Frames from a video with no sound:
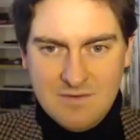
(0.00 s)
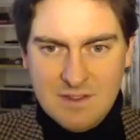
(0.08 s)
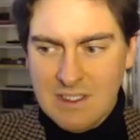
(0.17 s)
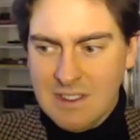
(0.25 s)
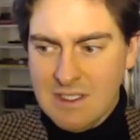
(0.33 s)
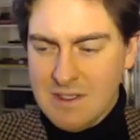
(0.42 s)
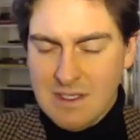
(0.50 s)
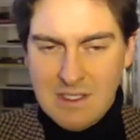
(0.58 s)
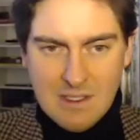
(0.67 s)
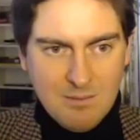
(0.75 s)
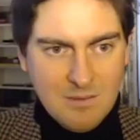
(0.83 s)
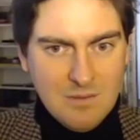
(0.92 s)
You know, I mean,
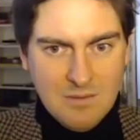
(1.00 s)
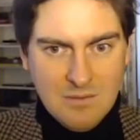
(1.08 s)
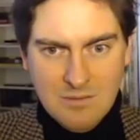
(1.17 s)
people talk about that.